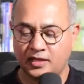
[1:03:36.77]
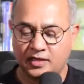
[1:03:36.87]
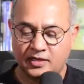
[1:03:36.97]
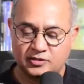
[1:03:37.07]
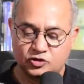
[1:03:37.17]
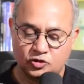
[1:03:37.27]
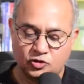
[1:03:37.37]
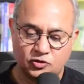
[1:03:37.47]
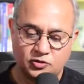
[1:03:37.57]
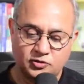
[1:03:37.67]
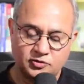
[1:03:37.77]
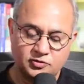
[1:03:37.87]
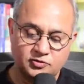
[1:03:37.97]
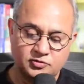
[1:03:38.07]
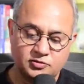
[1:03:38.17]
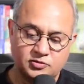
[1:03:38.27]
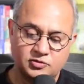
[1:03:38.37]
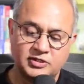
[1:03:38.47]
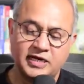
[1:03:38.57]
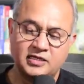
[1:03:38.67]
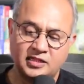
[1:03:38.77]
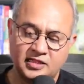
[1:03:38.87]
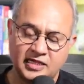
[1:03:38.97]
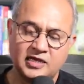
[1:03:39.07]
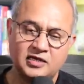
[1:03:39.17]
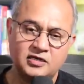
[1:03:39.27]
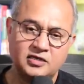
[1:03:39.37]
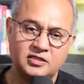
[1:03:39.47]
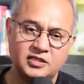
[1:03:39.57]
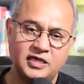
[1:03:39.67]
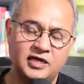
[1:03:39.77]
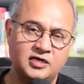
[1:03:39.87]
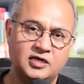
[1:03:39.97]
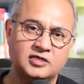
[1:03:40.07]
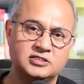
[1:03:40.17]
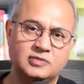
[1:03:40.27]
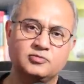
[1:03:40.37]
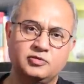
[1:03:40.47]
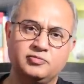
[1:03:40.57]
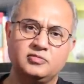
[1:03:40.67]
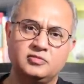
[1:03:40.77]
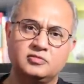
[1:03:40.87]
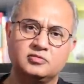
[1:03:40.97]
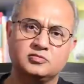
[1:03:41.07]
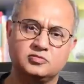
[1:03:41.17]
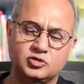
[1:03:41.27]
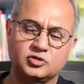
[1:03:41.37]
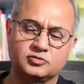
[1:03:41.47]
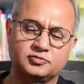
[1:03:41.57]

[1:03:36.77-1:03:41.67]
so right then they had done some you know